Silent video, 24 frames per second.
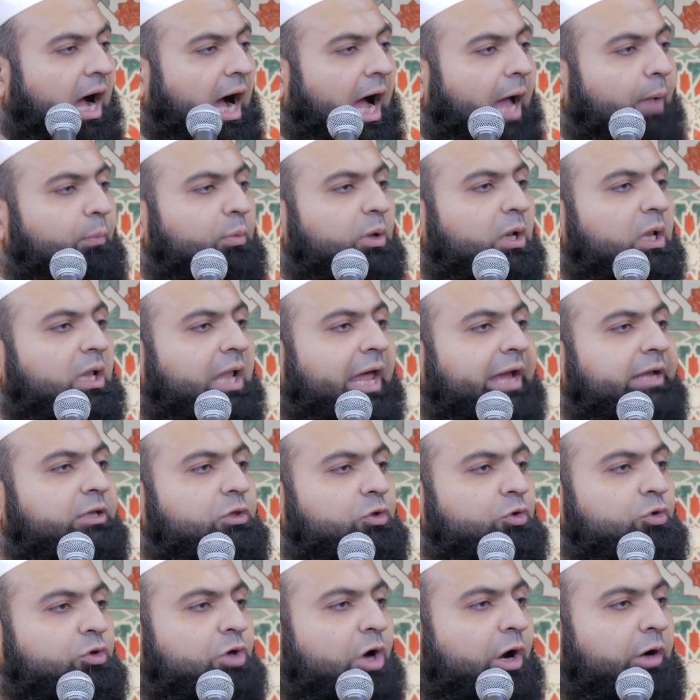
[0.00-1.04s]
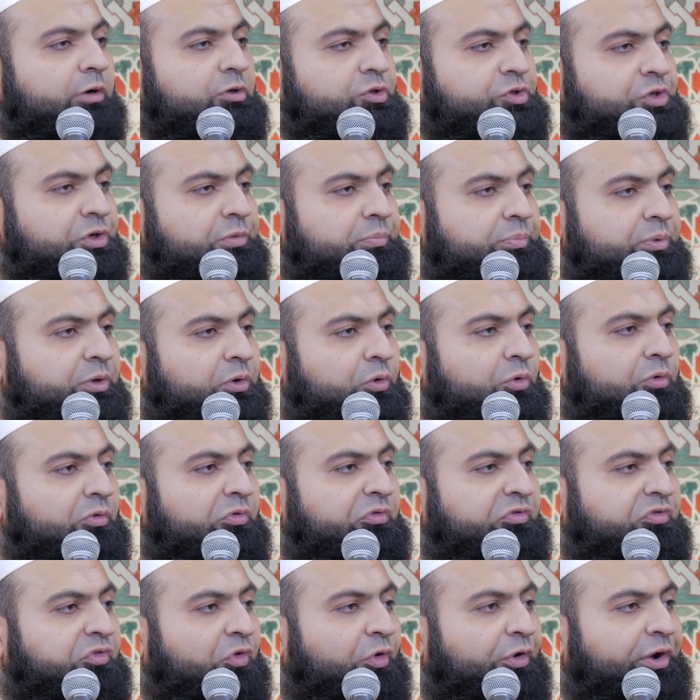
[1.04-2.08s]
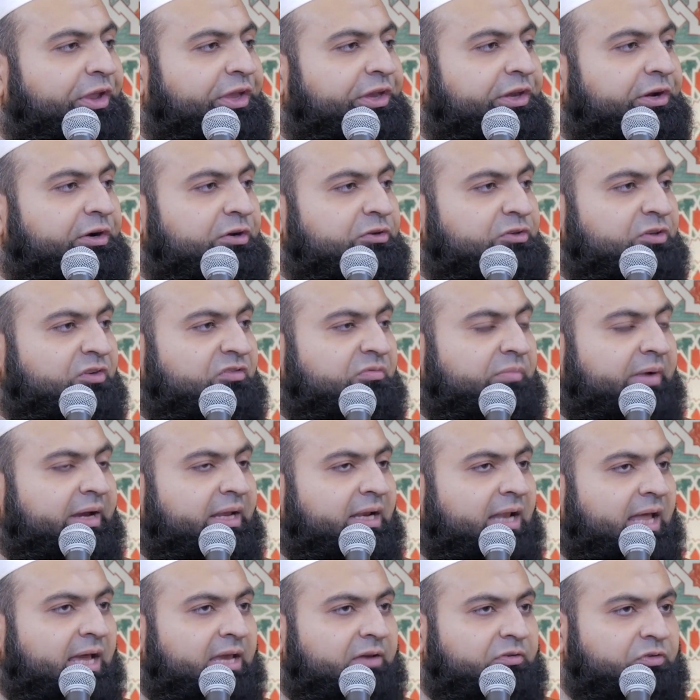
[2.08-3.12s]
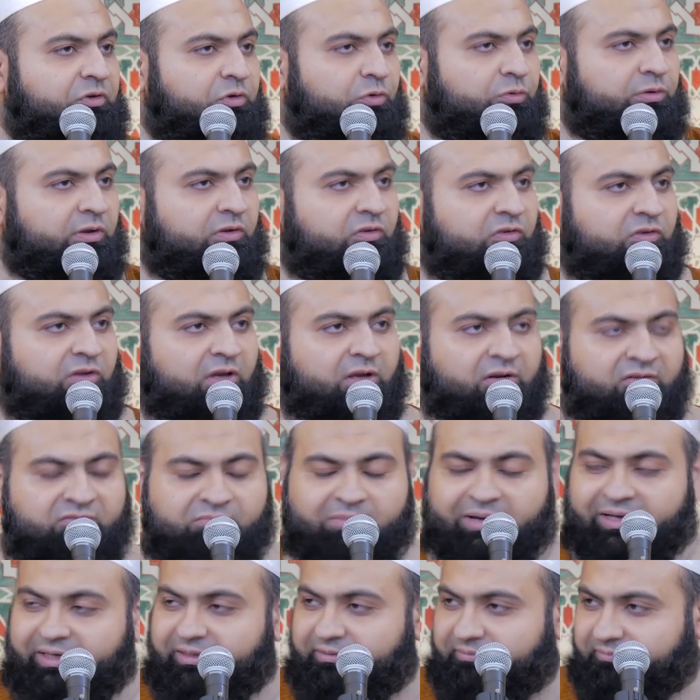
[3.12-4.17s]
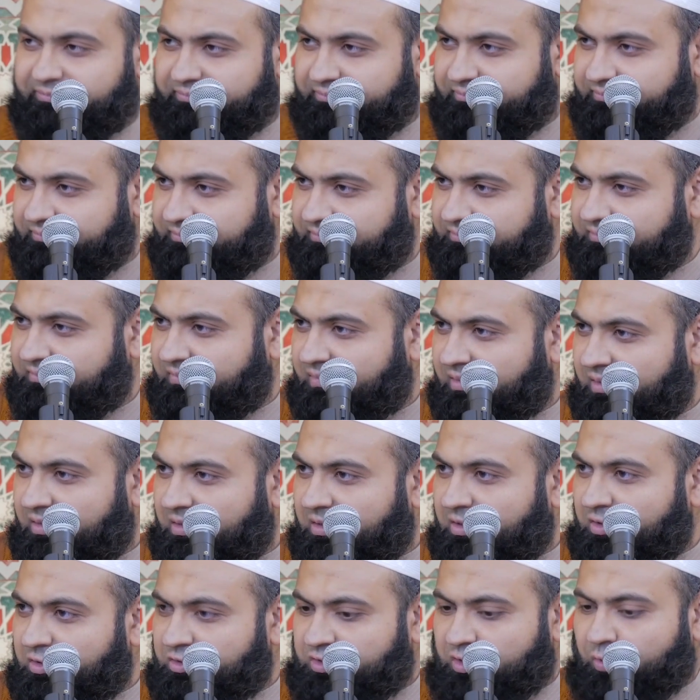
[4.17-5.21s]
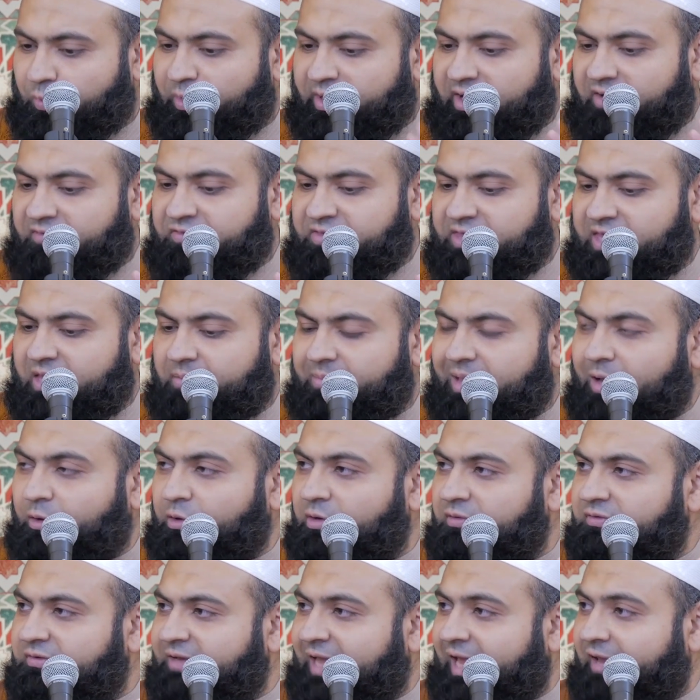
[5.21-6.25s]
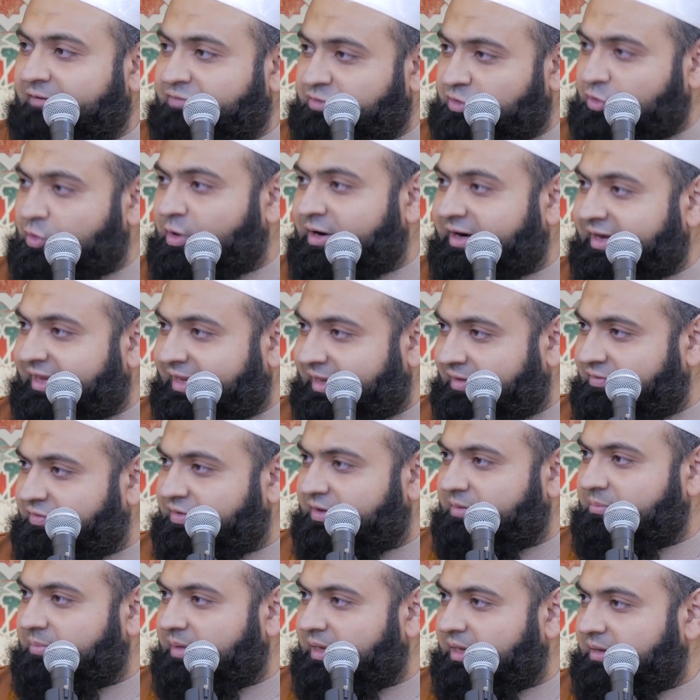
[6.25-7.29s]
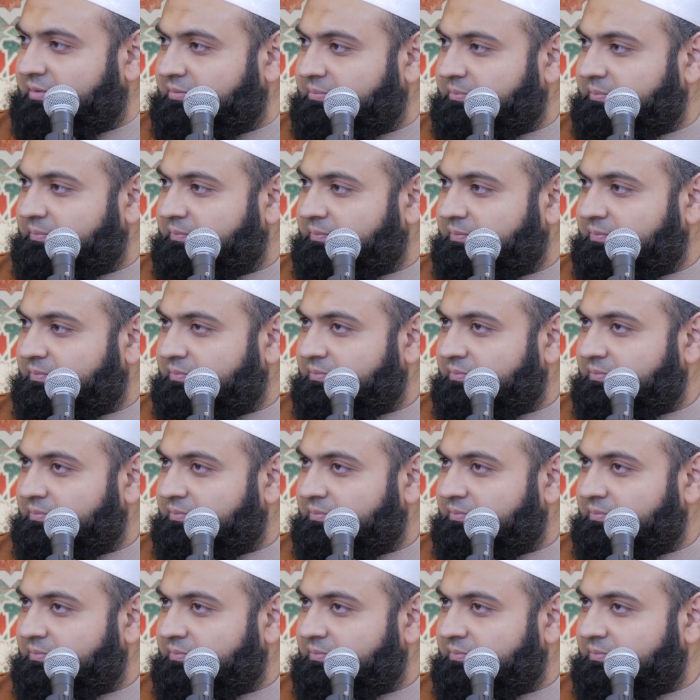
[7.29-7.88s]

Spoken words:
I would like to contribute 40 years of my life to this son of mine. So whatever the amount of life you are giving me,